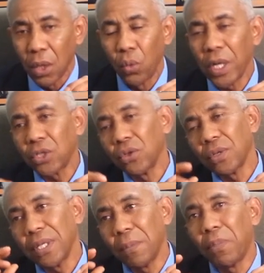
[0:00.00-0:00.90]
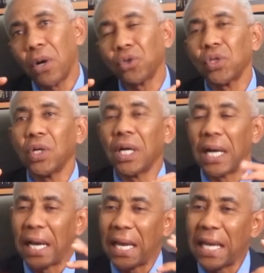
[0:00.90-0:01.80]
We are talking about
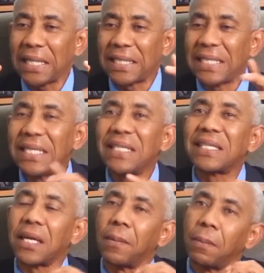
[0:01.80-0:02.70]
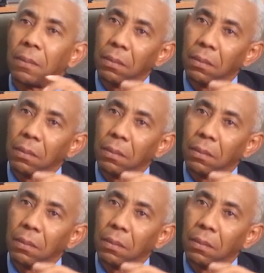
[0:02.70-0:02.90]
a system,